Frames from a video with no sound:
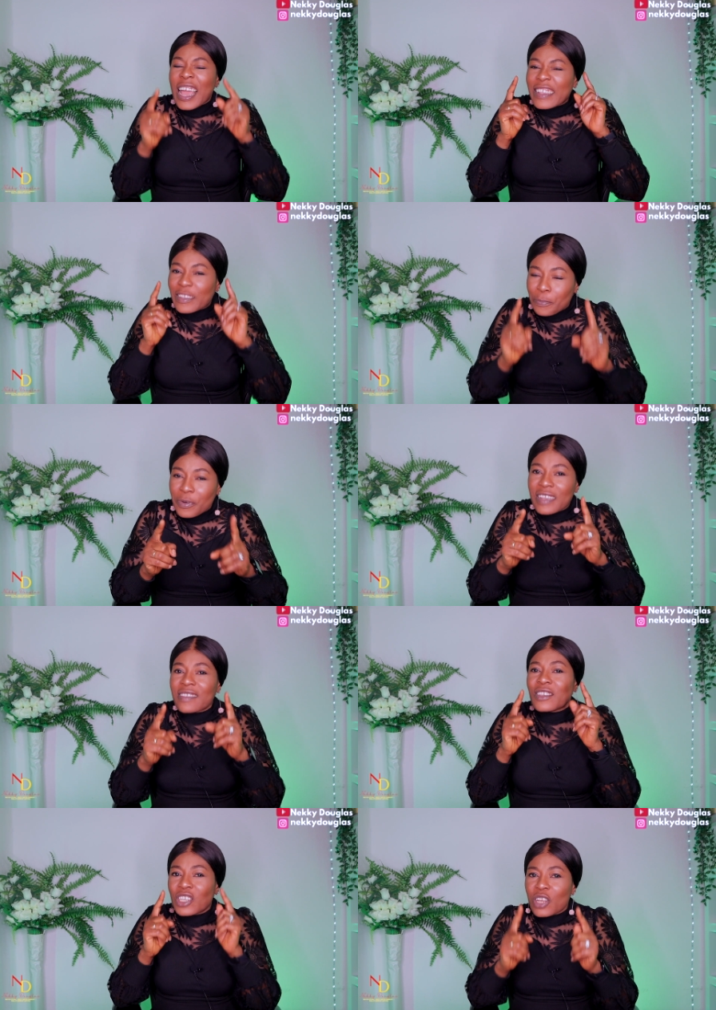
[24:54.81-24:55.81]

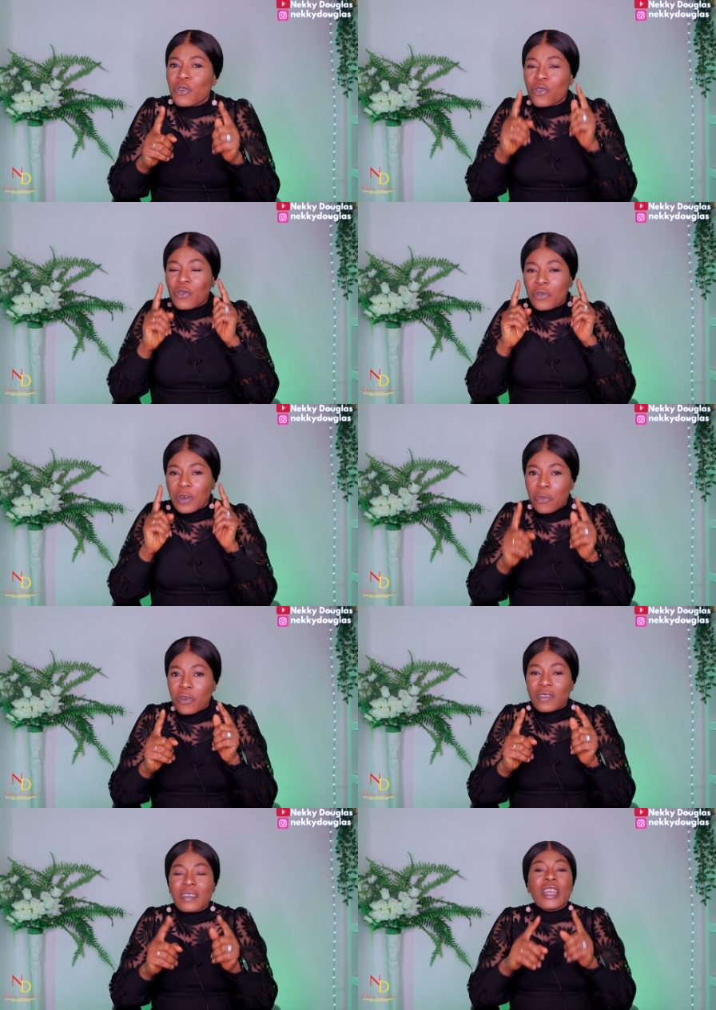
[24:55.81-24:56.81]
Express genuine
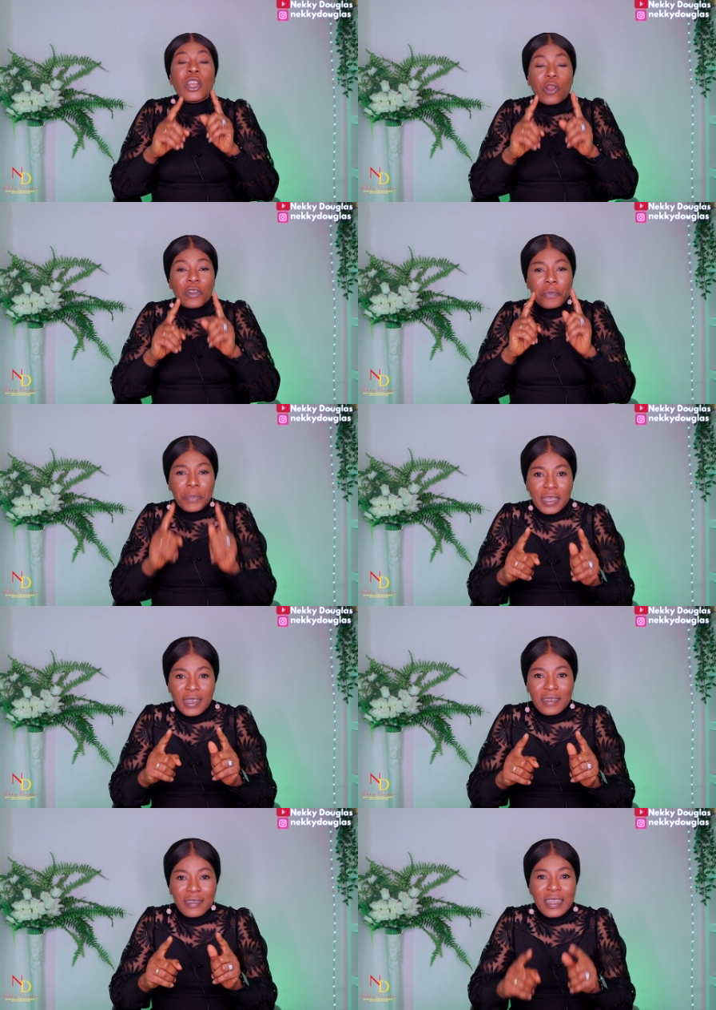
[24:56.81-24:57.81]
remorse, not
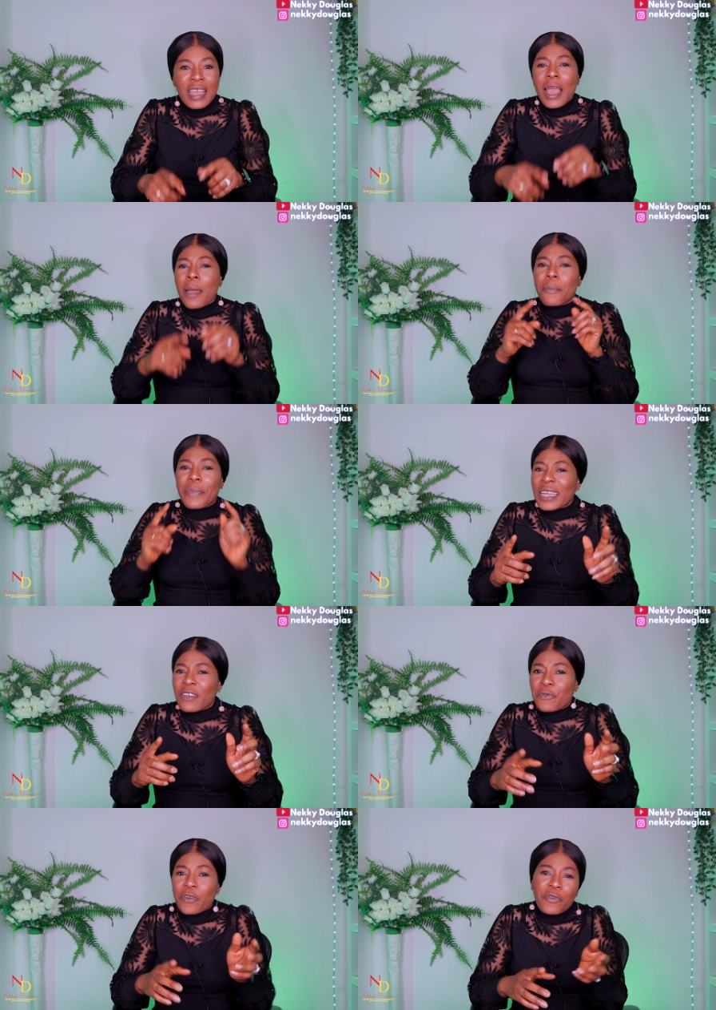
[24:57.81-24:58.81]
begging.
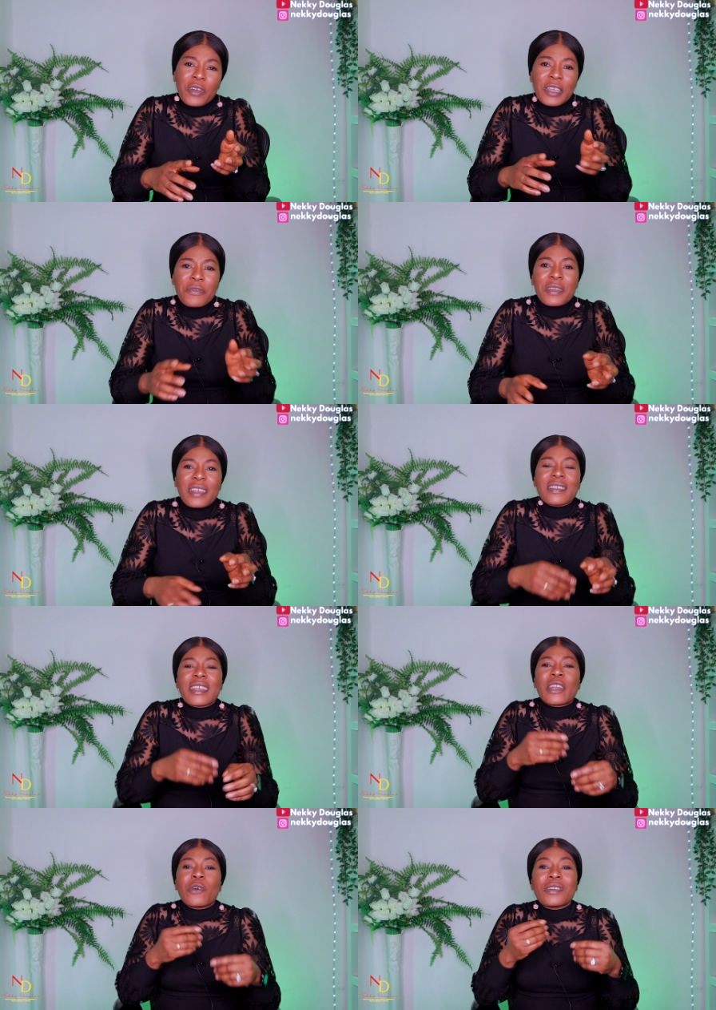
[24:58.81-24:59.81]
Begging for forgiveness
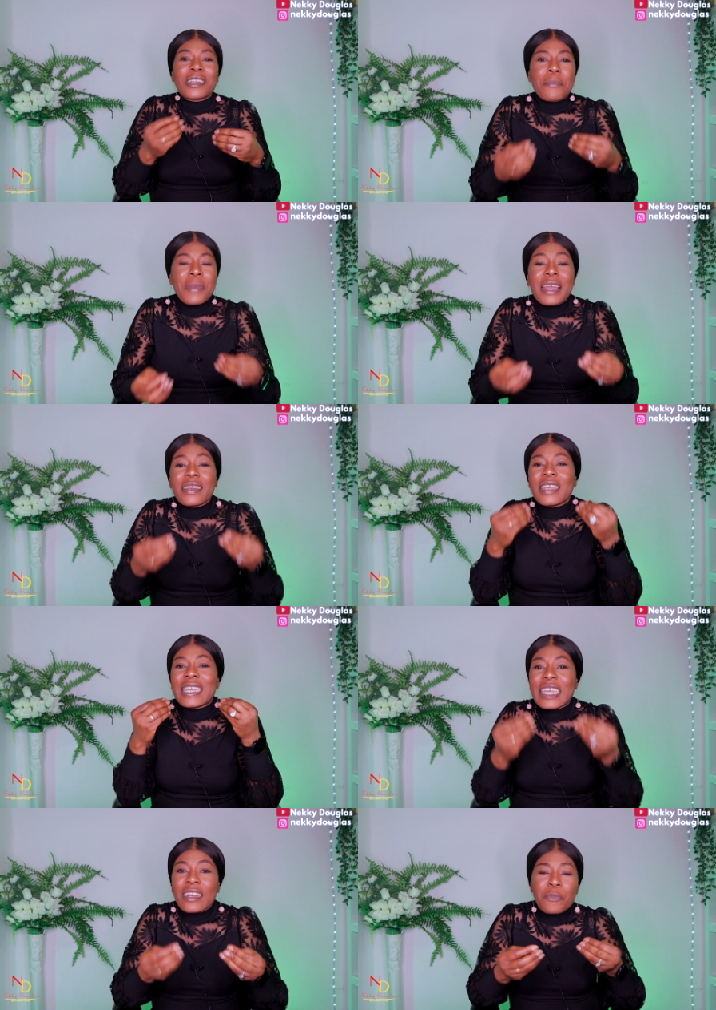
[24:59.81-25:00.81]
can undermine the
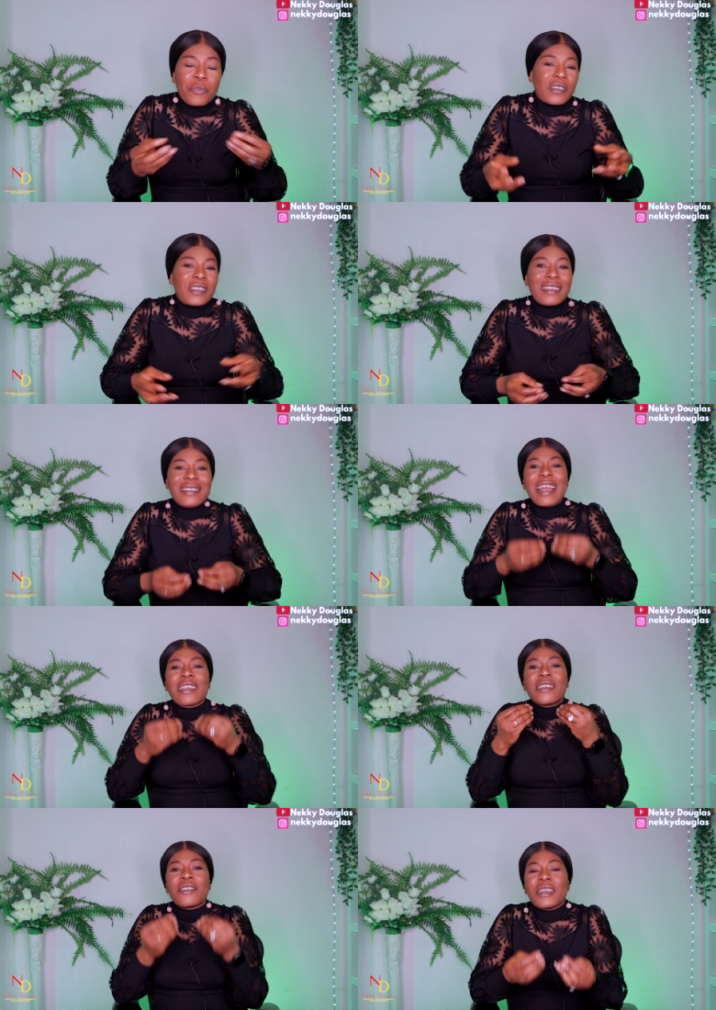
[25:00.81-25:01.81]
healing process
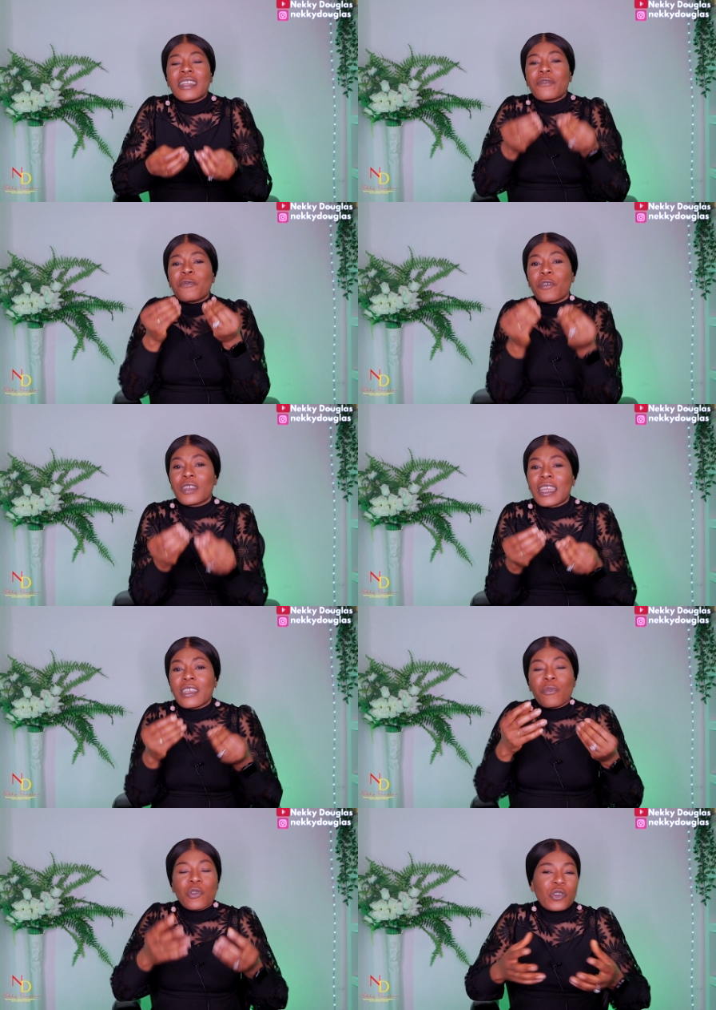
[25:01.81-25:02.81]
and create further
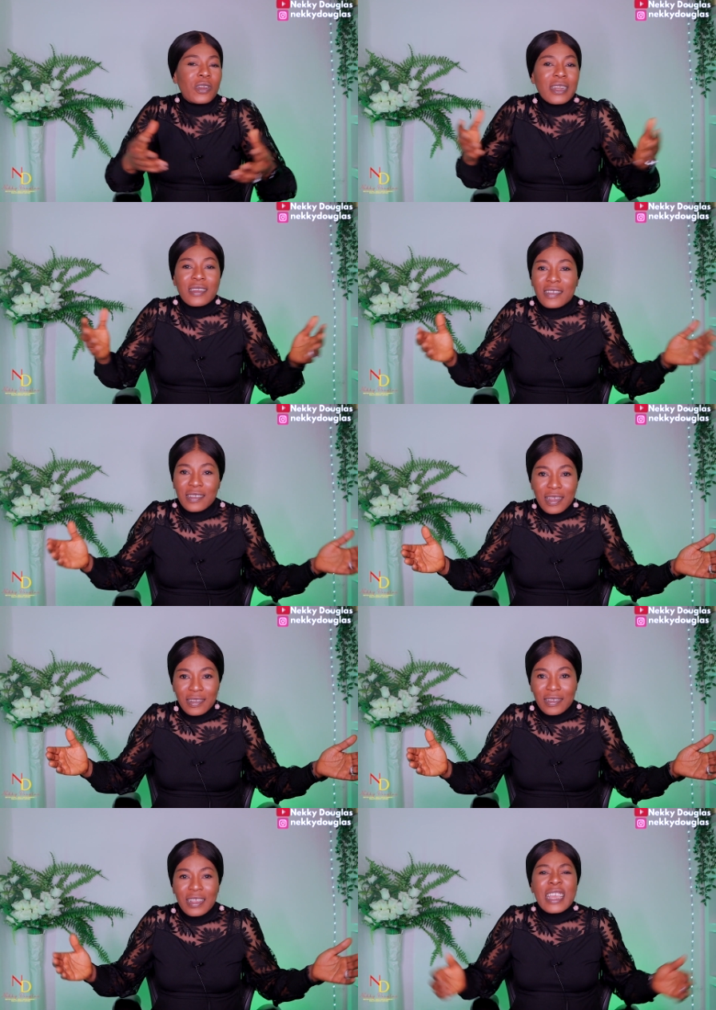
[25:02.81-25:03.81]
emotional
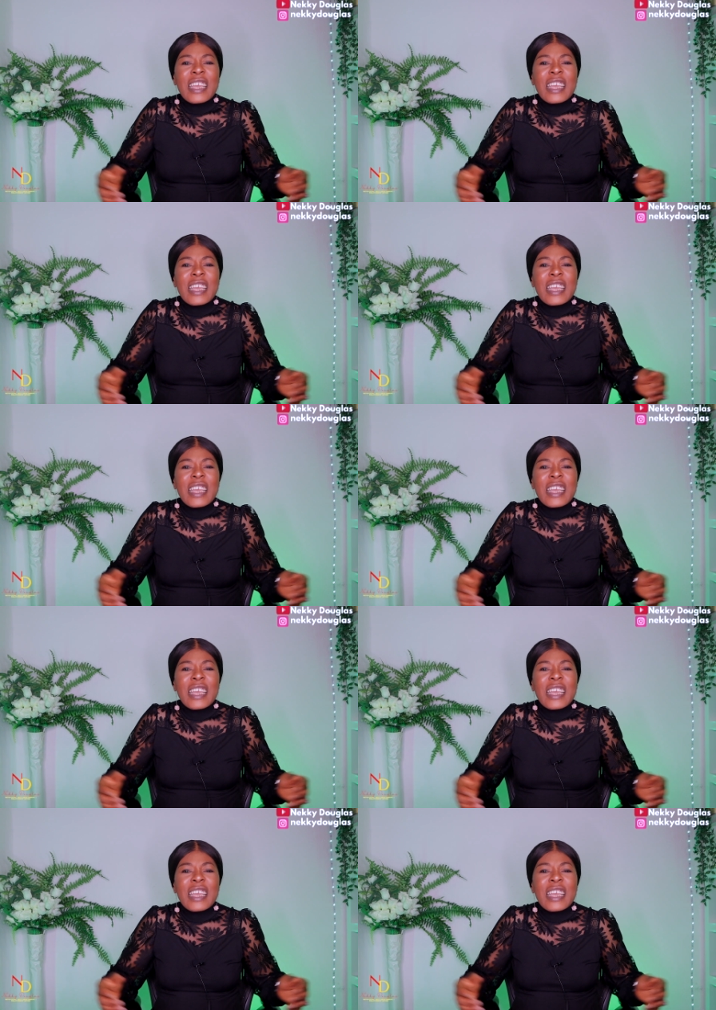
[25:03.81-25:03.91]
distance.